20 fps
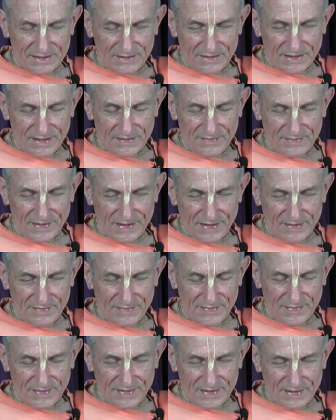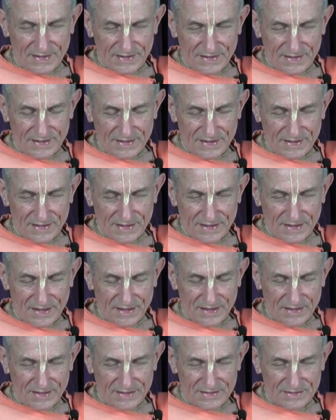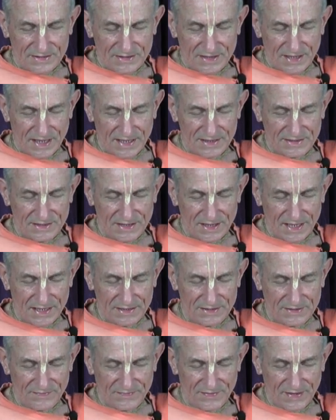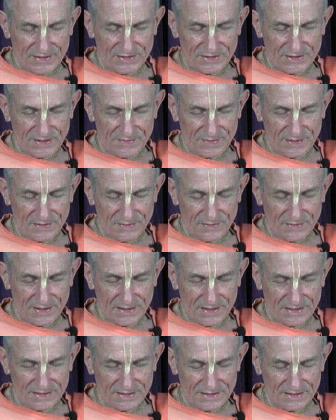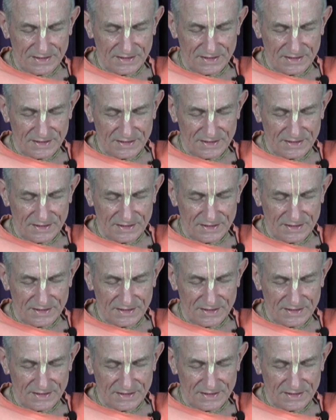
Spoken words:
So then she has friendship with all these